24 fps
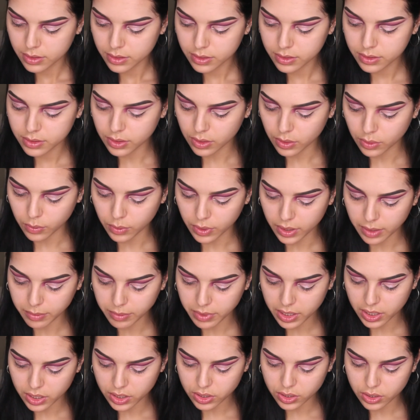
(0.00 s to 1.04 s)
So what I'm
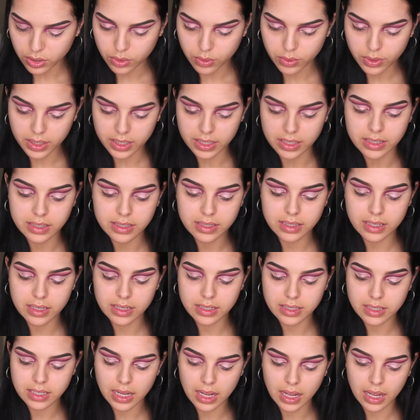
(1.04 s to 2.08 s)
going to do is
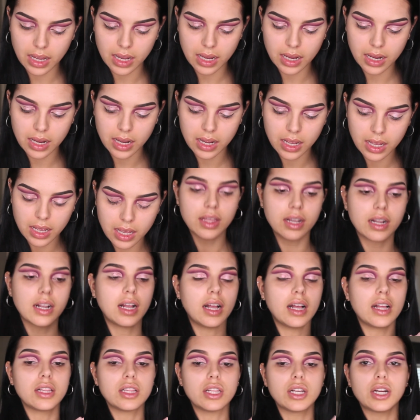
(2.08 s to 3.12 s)
take the
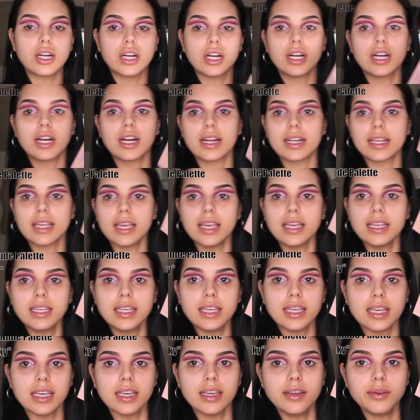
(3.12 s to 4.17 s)
color
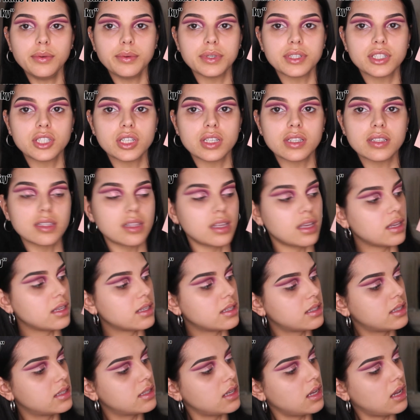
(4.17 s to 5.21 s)
Kinky, which is
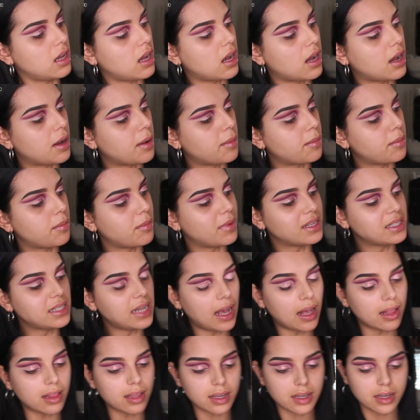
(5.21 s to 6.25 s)
this
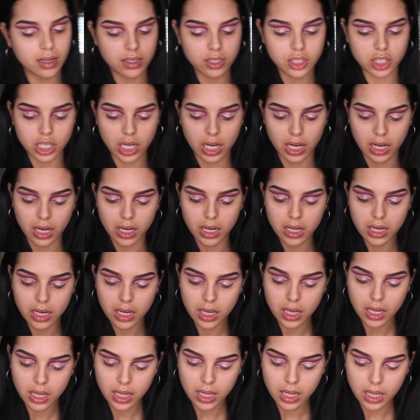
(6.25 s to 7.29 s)
metallic shade,
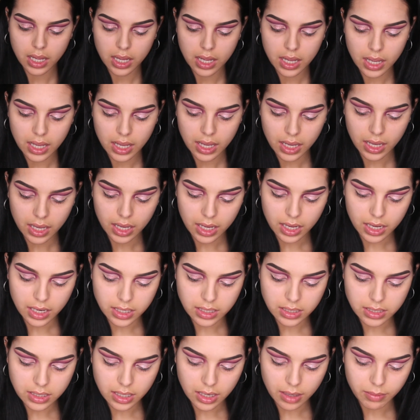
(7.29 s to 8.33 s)

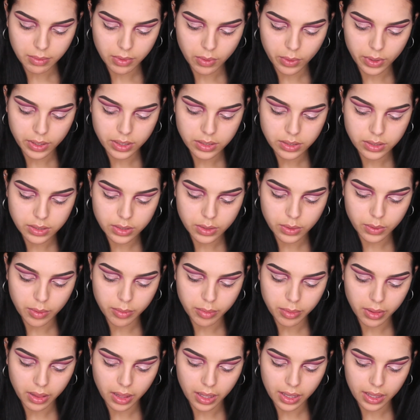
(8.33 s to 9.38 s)
and I'm going to
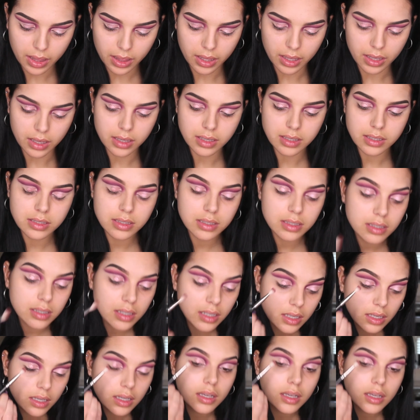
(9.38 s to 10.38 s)
apply this